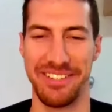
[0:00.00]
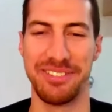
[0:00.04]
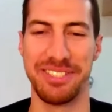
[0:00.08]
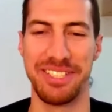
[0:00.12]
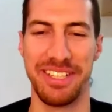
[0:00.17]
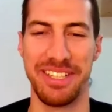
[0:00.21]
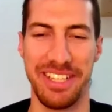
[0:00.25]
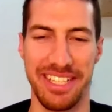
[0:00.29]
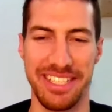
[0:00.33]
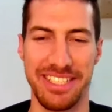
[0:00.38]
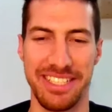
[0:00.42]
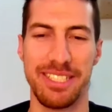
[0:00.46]
that was
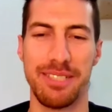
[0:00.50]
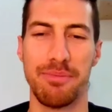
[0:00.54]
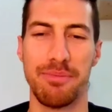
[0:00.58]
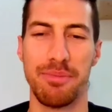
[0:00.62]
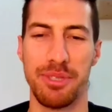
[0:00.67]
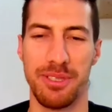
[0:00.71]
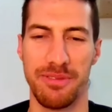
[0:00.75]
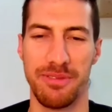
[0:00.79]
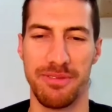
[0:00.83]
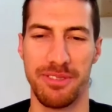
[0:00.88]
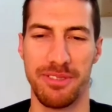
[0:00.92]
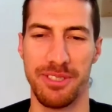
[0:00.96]
a lot
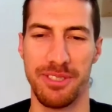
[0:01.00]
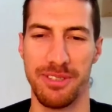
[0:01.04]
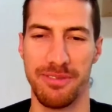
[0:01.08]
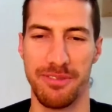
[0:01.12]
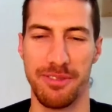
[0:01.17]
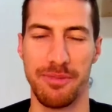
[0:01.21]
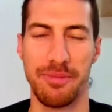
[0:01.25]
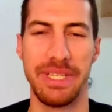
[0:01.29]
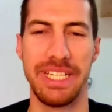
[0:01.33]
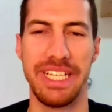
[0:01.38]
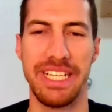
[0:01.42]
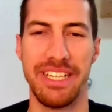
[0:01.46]
simpler
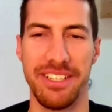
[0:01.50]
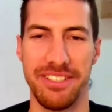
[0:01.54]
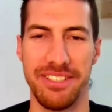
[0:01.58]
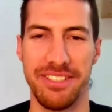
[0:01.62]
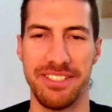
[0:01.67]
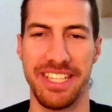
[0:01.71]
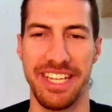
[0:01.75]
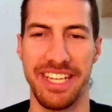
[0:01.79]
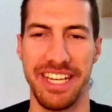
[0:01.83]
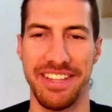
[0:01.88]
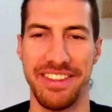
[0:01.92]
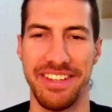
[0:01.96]
for me to
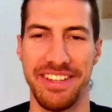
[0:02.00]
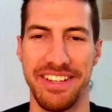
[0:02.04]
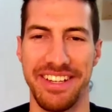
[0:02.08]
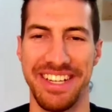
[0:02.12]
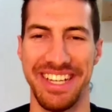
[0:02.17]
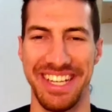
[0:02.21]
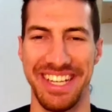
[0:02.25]
understand there.